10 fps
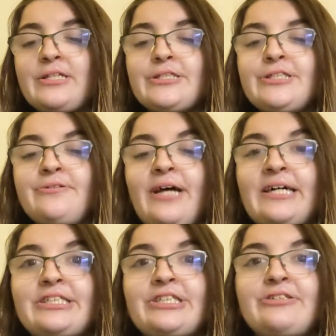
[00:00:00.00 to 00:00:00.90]
So
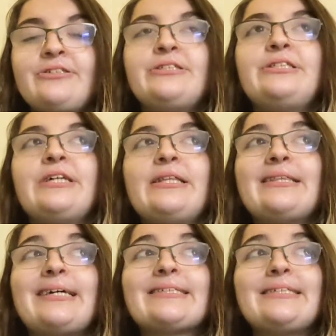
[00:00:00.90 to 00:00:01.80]
that should
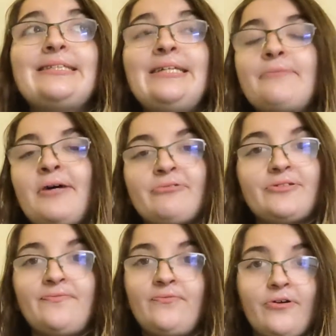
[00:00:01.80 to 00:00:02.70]
lessen the amount
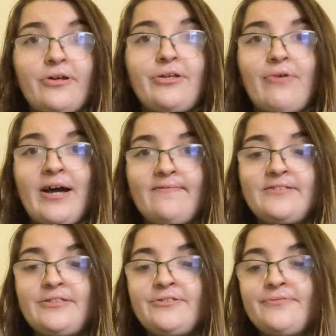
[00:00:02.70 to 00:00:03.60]
of work you have to
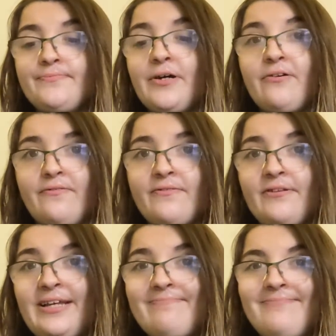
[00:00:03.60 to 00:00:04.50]
do,
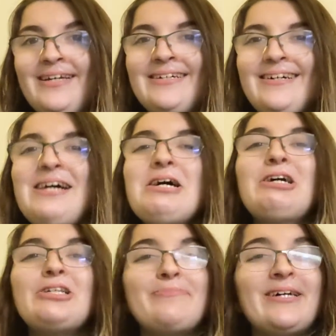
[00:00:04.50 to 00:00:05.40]
hopefully.
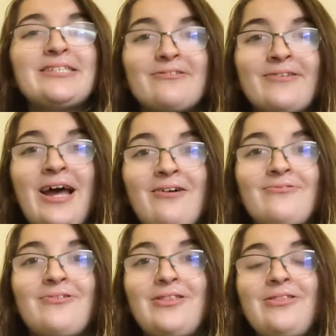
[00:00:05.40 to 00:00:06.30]
Depends on
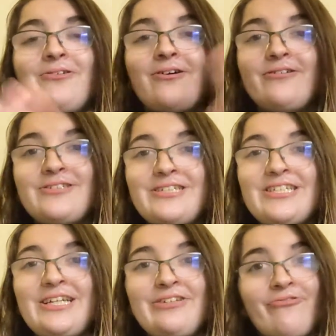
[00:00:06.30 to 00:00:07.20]
how
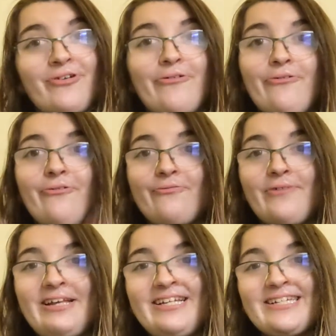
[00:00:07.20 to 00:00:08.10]
large your
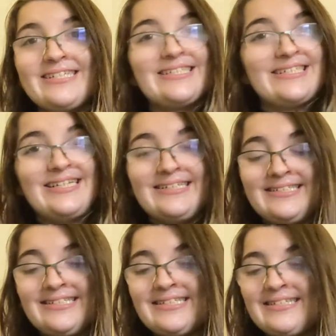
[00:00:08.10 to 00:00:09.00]
radius
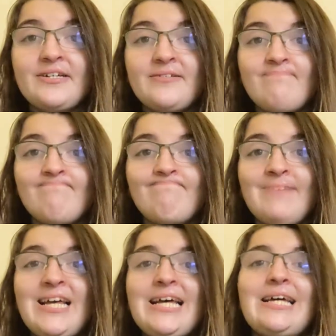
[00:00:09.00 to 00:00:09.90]
is and
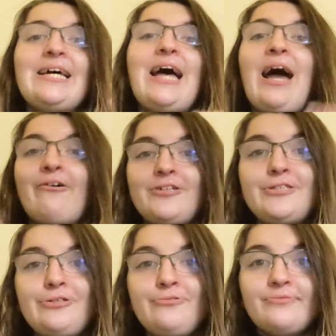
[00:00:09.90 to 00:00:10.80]
how do
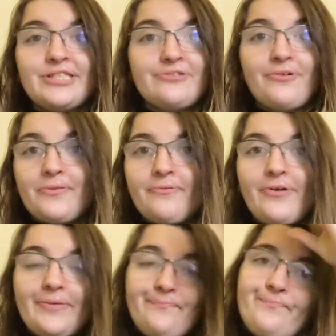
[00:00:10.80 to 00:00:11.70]
you sort through it.